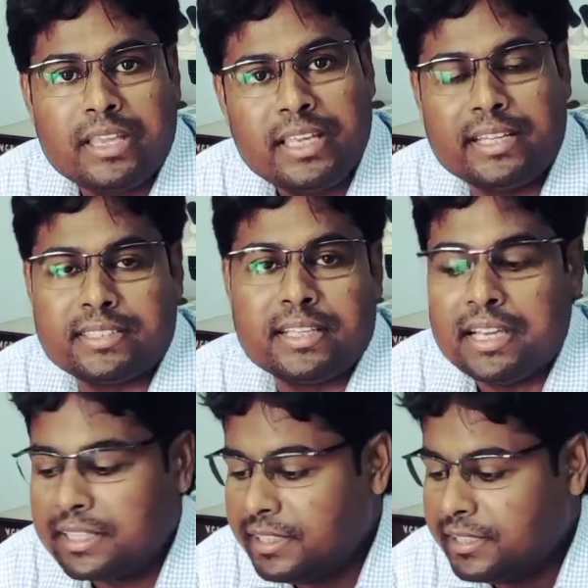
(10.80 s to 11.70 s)
Yes,
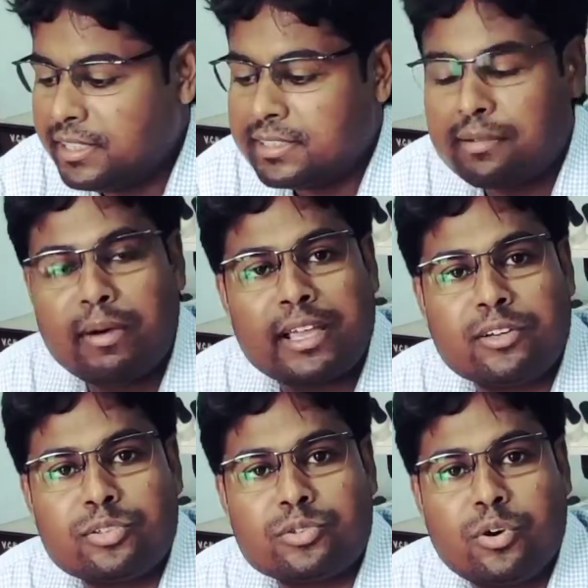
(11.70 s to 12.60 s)
this is a
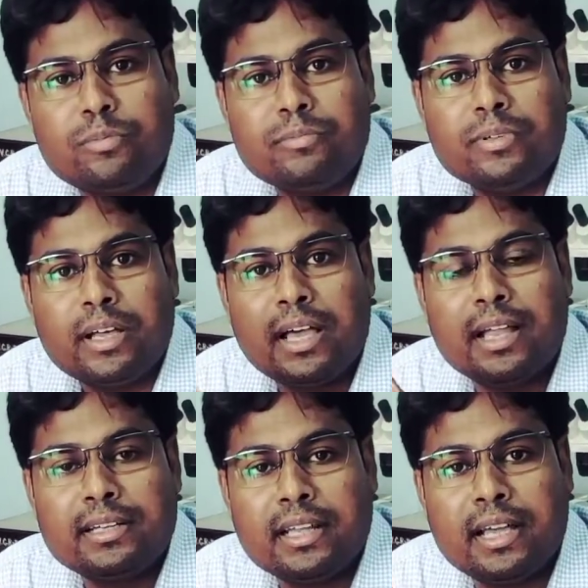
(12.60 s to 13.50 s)
microscope
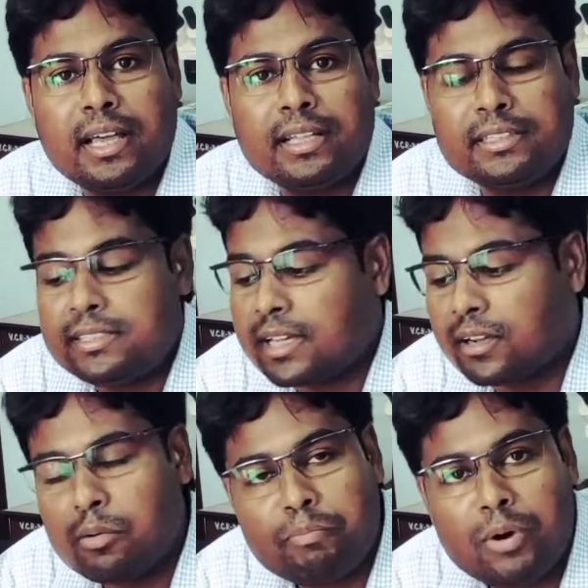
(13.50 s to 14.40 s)
and this is a
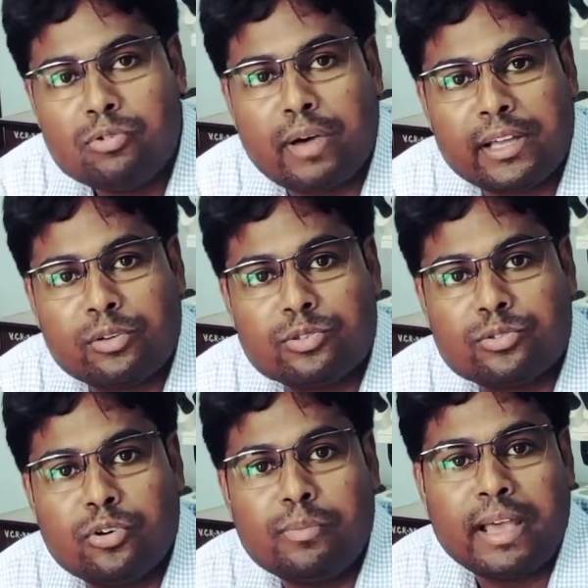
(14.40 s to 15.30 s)
compound
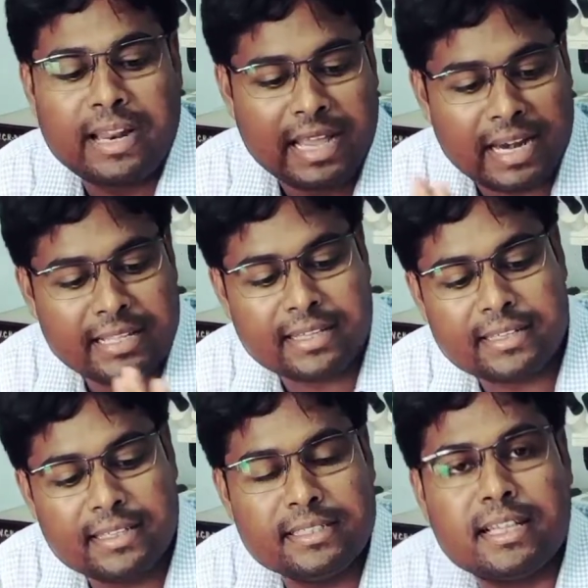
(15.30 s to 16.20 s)
microscope and
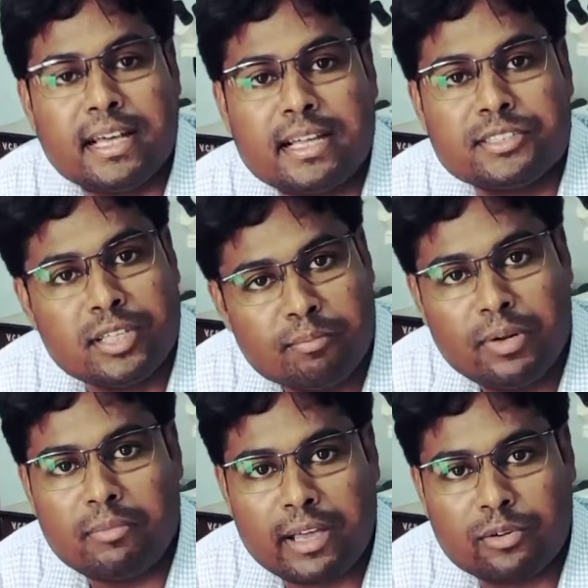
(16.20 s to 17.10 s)
another is a
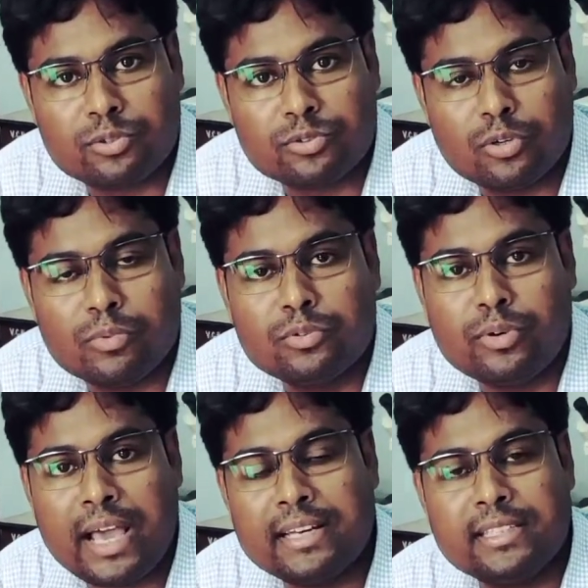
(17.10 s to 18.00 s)
simple microscope.
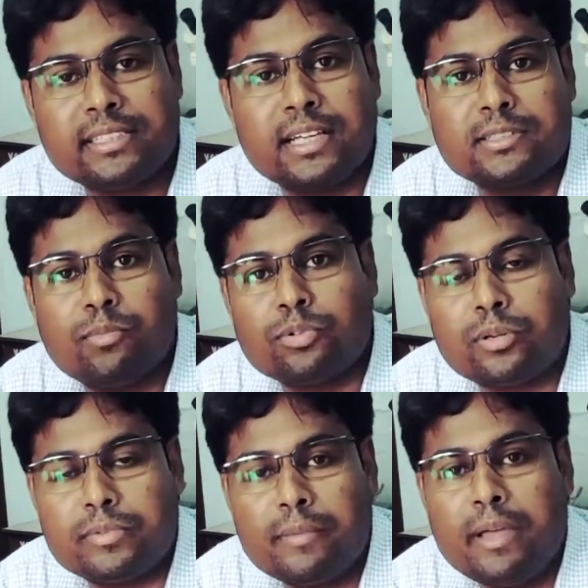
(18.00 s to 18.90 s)
Today I discuss both
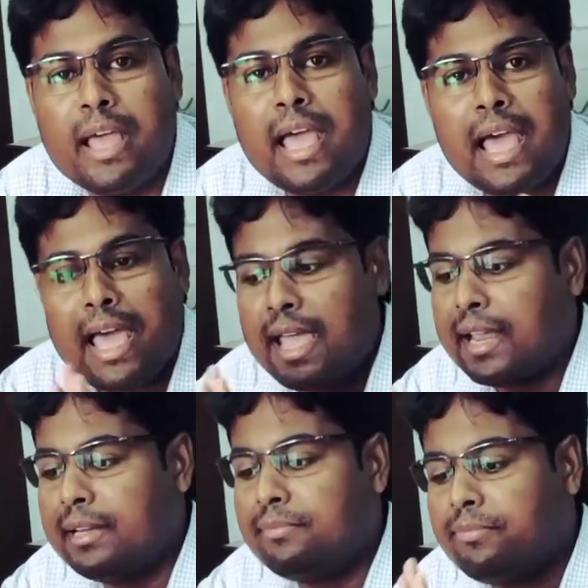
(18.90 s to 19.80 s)
of them,
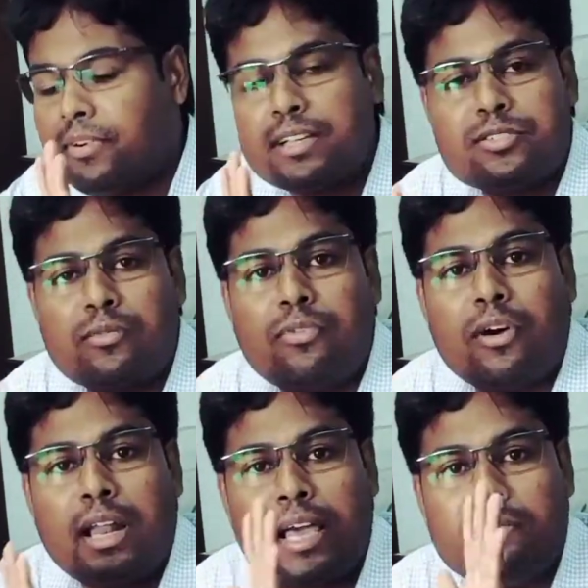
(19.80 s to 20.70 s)
and first of
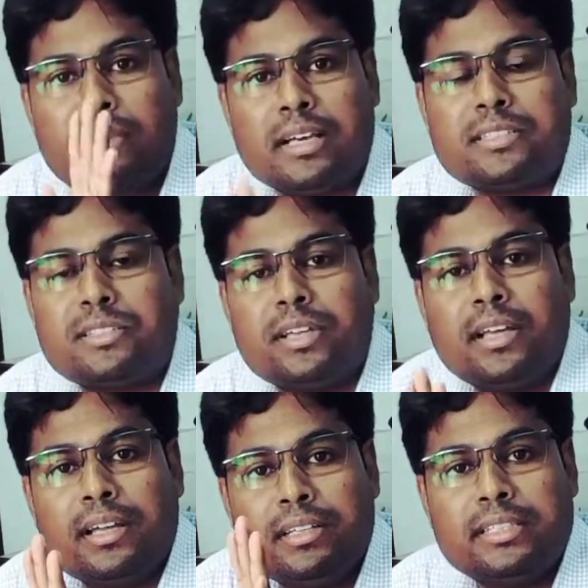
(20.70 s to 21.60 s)
all I must
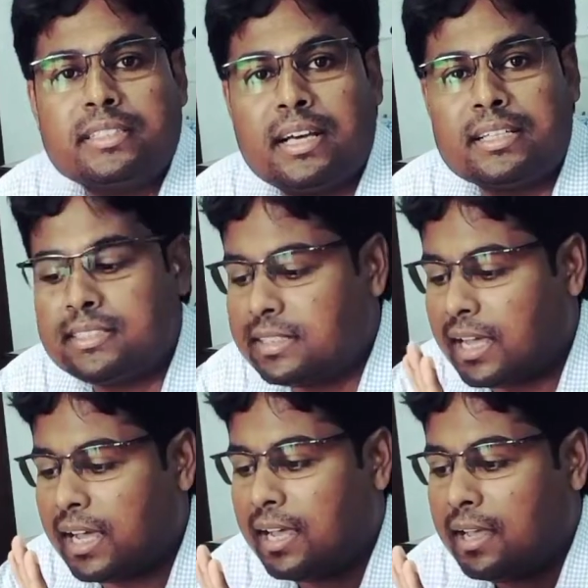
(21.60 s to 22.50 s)
discuss
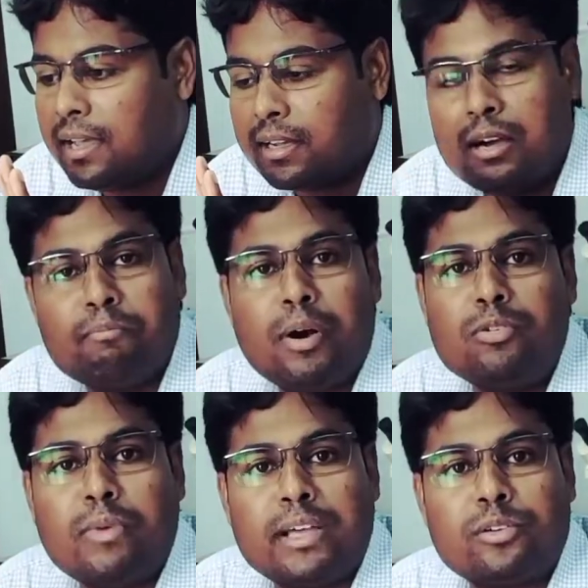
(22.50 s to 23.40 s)
the
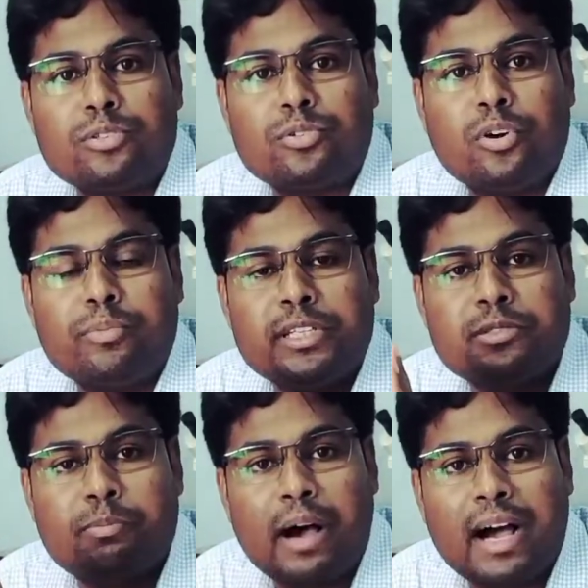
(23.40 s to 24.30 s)
compound microscope,
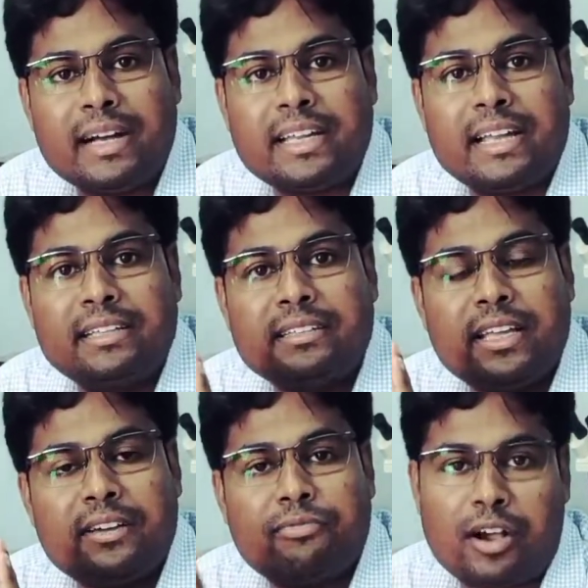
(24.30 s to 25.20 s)
its part and
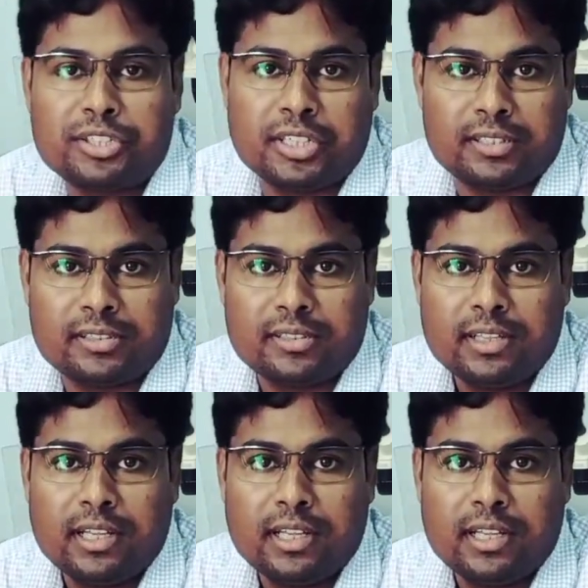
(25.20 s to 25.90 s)
their functions.